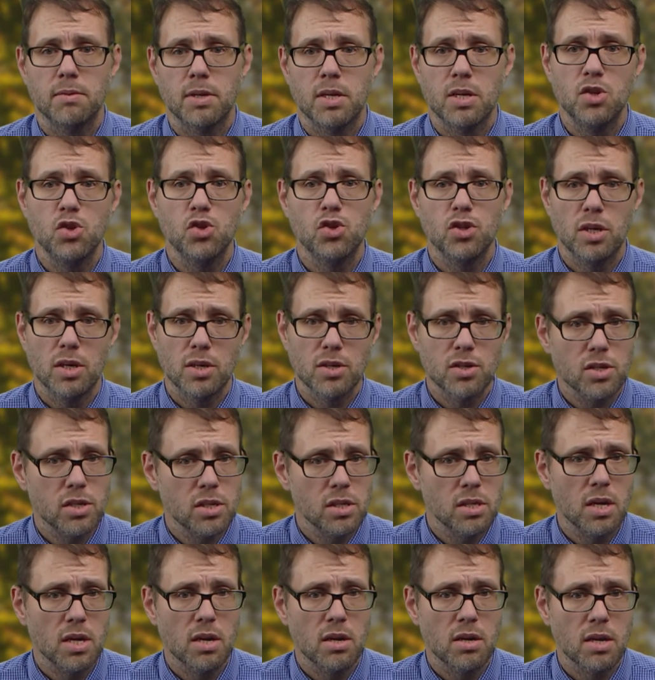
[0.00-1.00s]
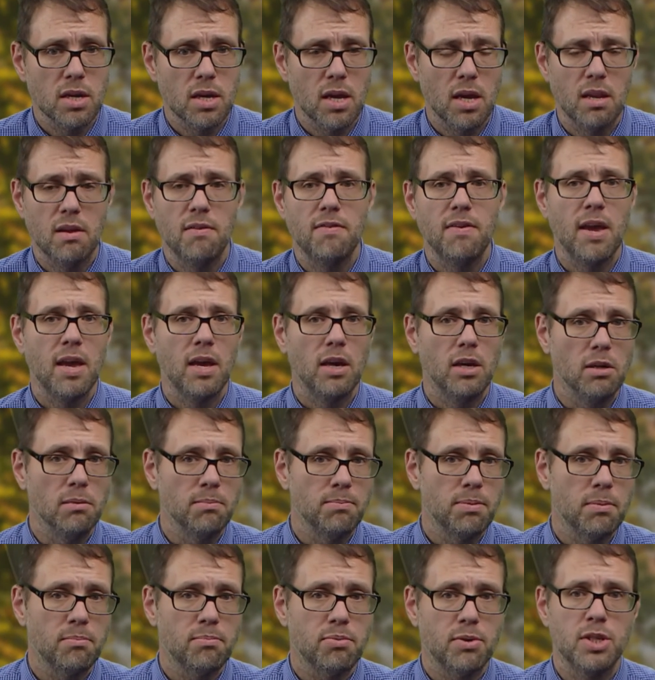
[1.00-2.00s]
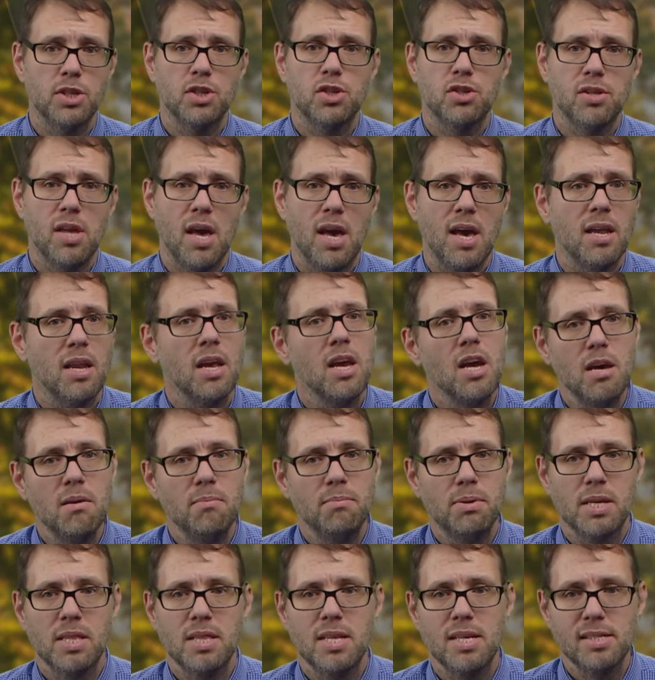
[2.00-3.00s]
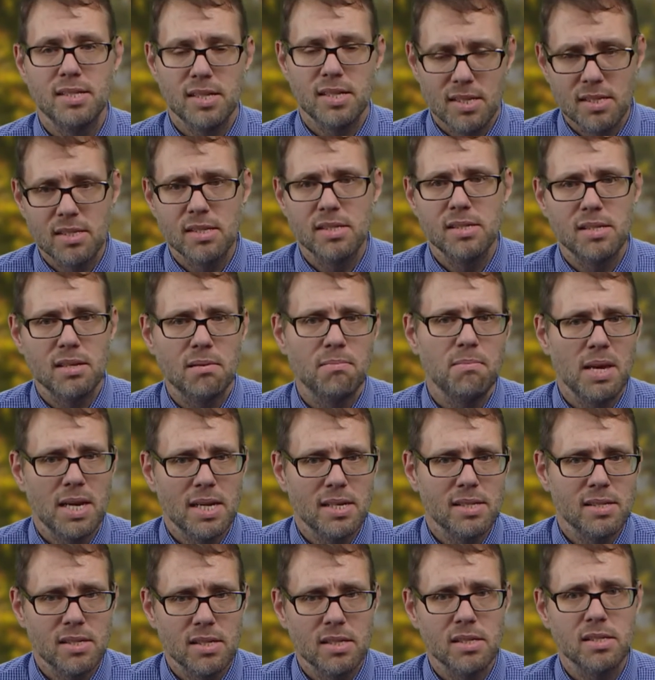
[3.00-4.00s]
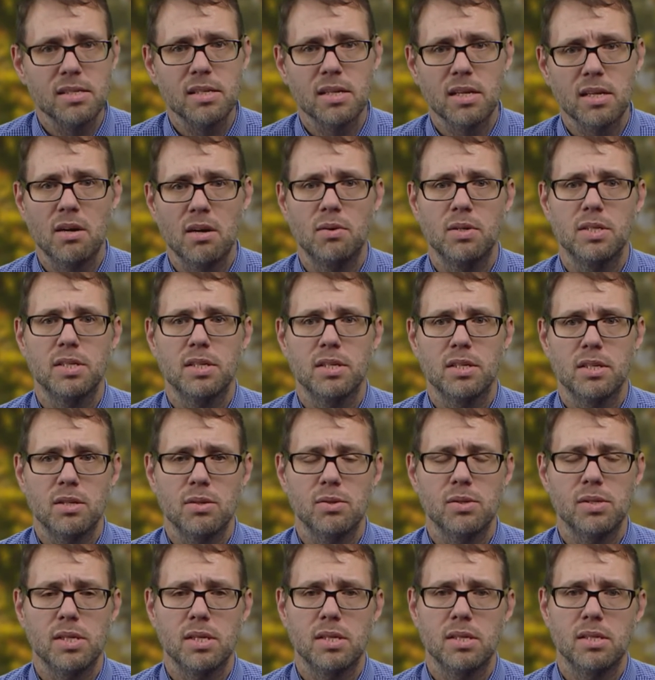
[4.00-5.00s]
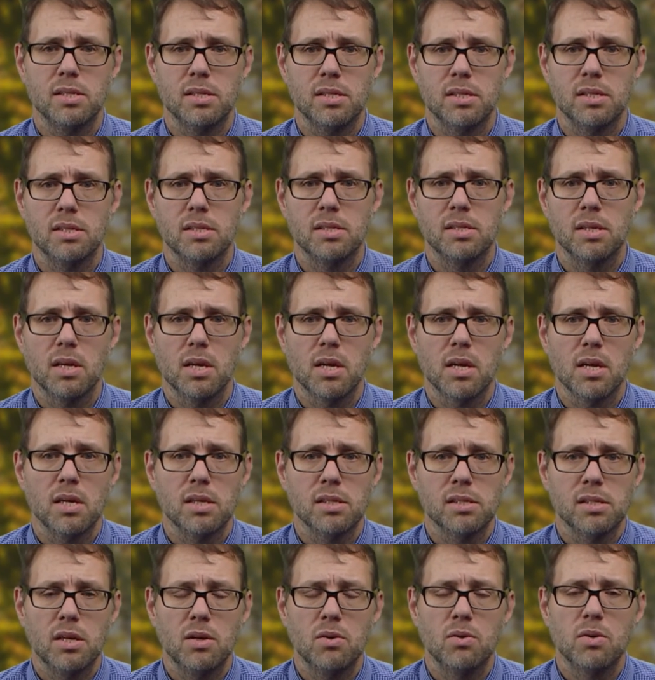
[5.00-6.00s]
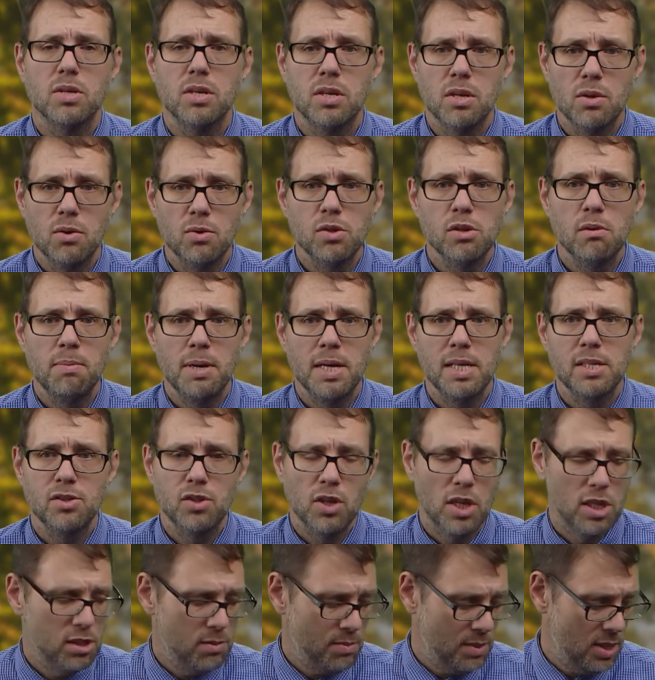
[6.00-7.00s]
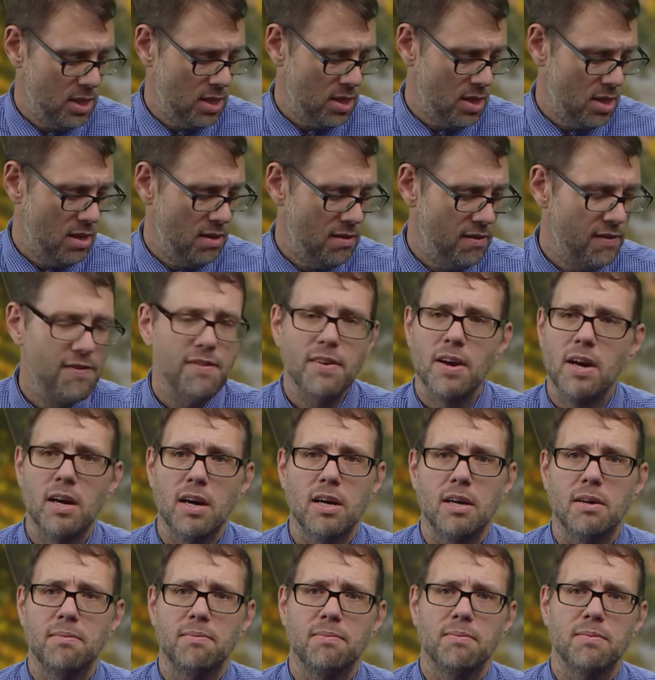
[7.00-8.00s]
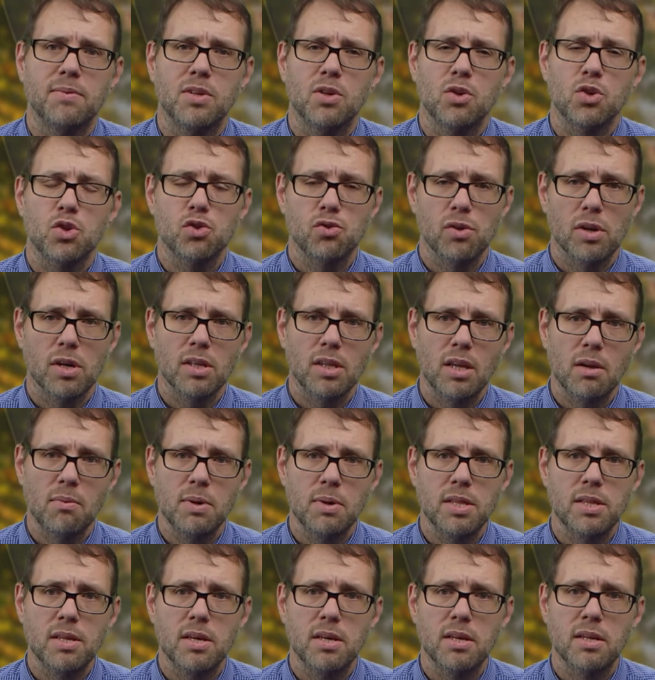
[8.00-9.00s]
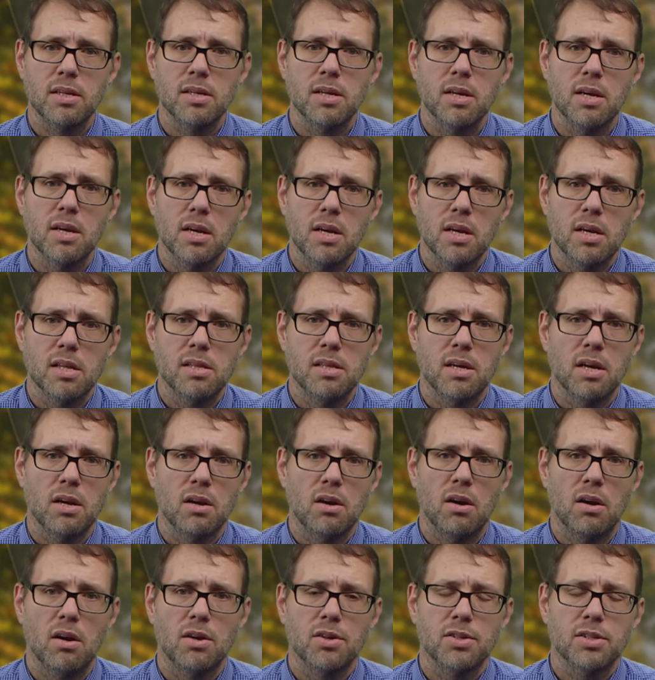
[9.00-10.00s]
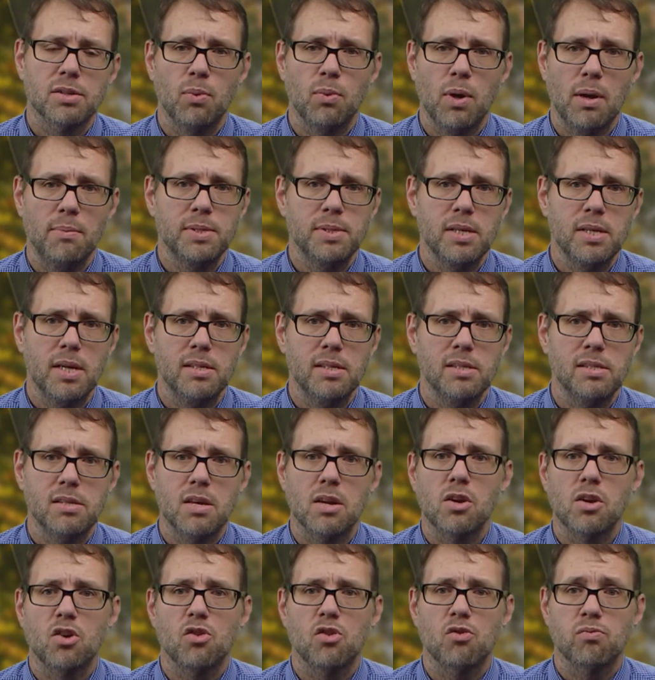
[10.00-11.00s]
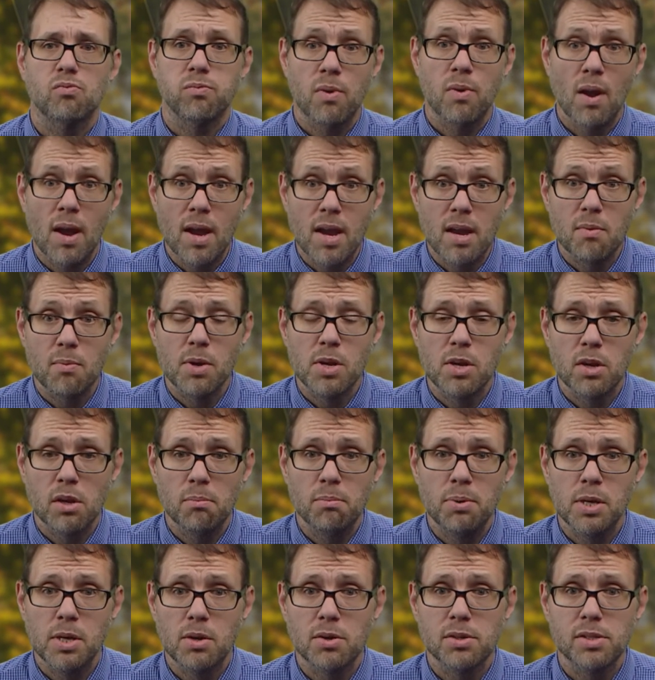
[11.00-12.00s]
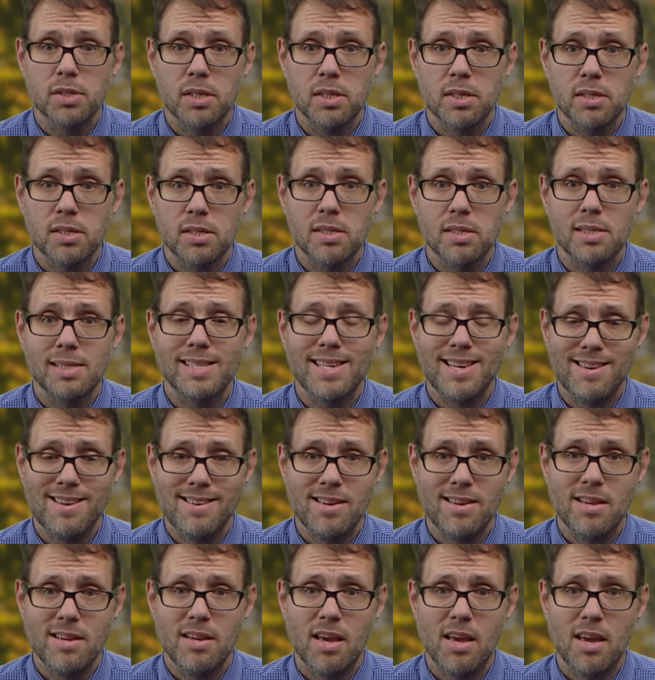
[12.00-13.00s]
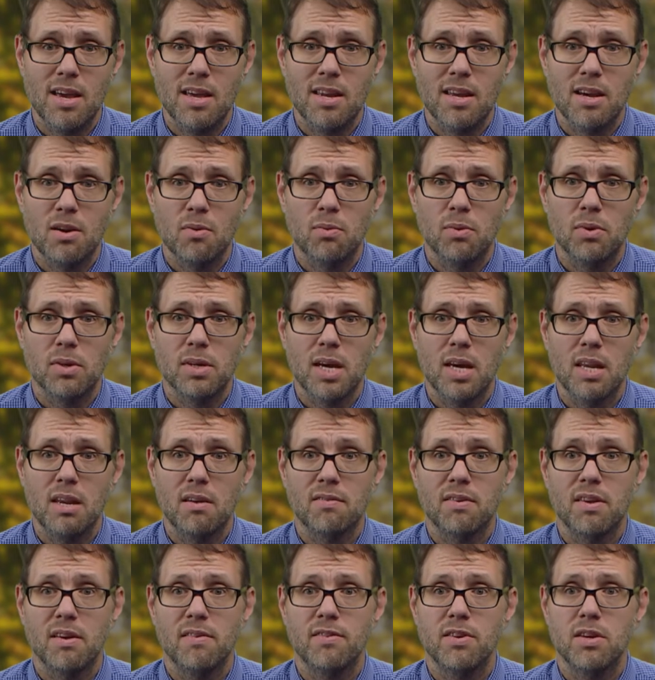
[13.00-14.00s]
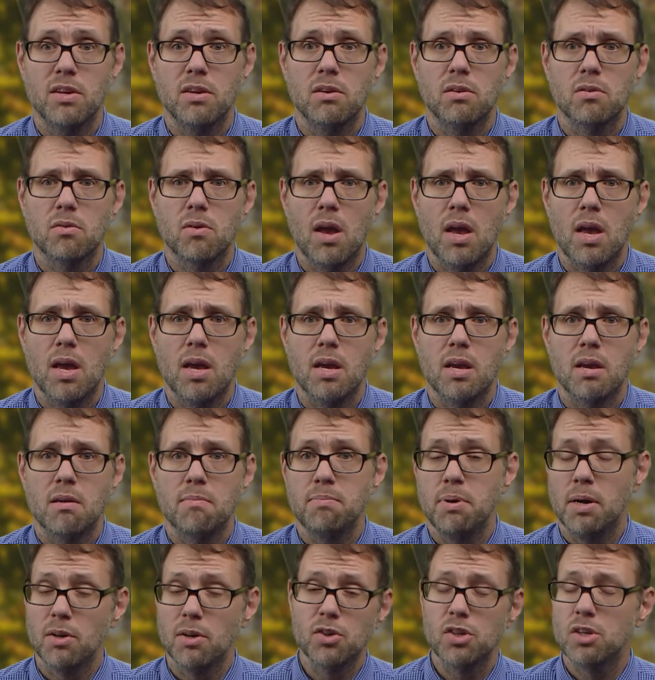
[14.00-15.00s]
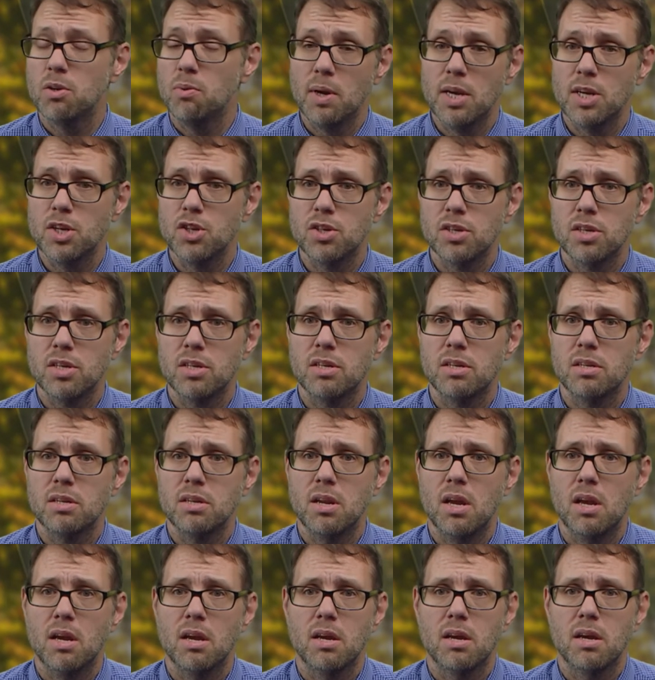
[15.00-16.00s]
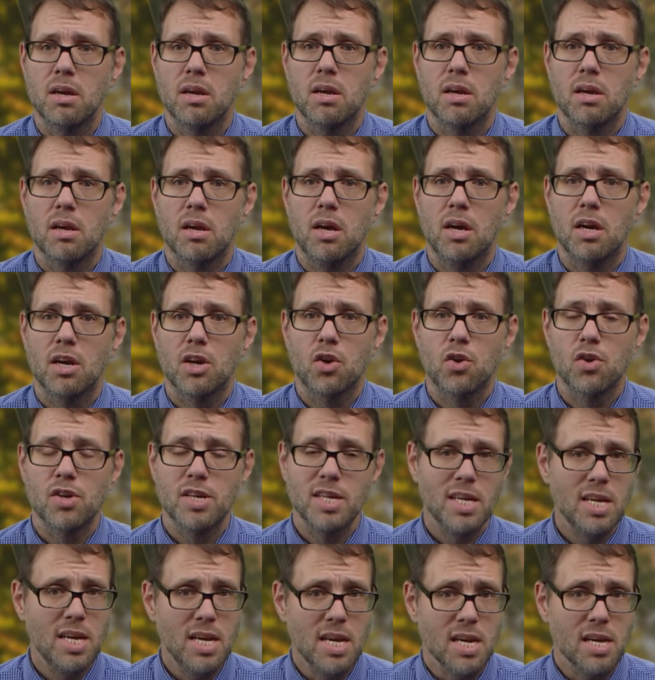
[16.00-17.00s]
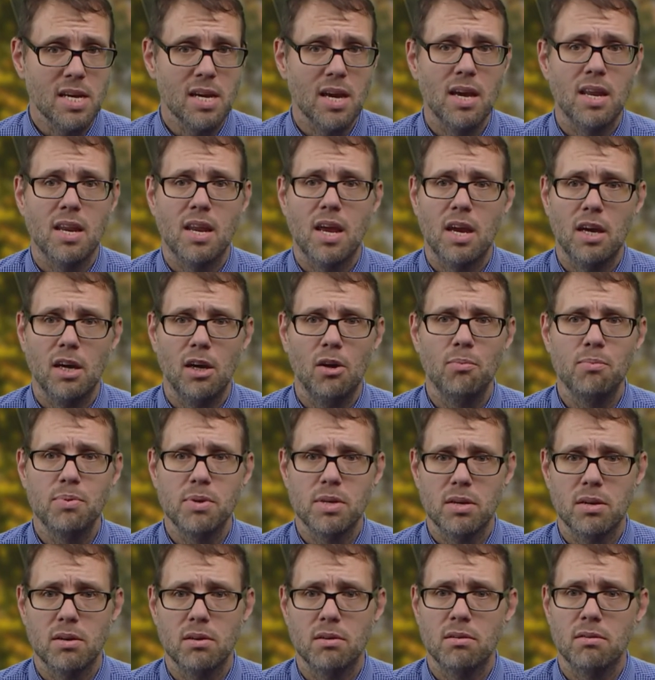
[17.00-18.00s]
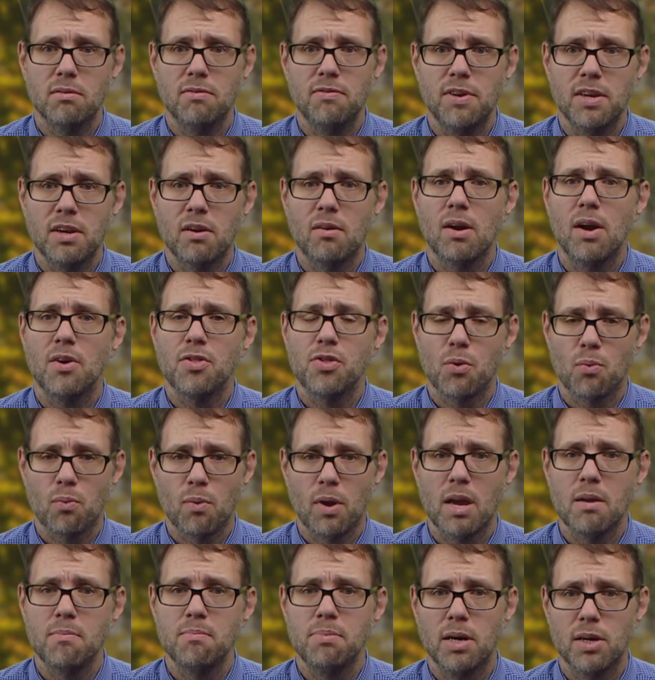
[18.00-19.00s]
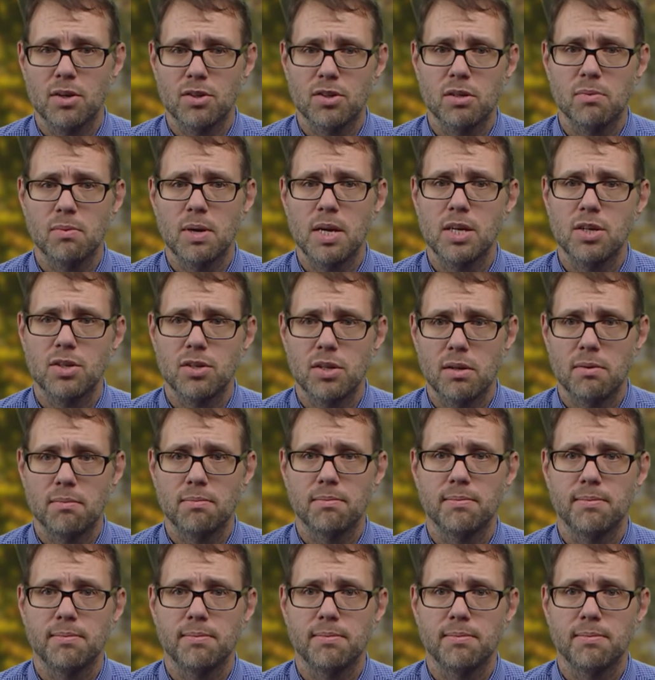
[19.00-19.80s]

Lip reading: conjunction there to kind of help bridge that. But in this instance, it makes sense to go into two sentences. So use your best judgment. If you're struggling with it, there are some websites that are great where you can put your sentences in and it will kind of give you a punctuation critique and help you figure out the right punctuation.